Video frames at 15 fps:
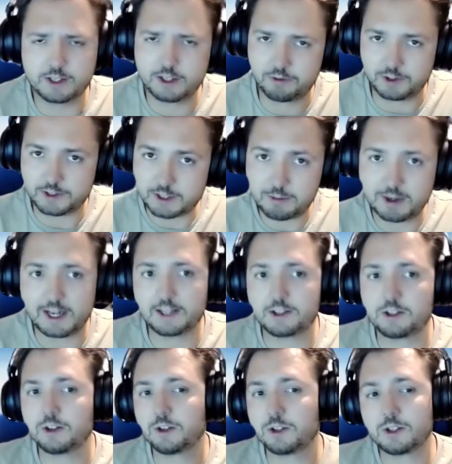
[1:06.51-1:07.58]
different
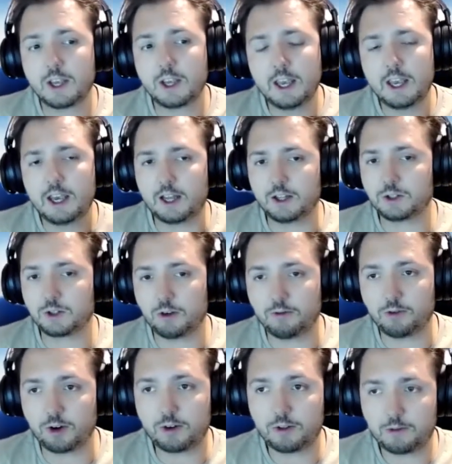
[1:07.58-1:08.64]
simulators and so
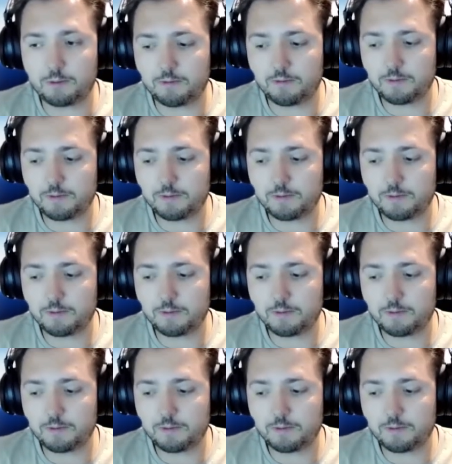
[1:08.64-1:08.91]
forth.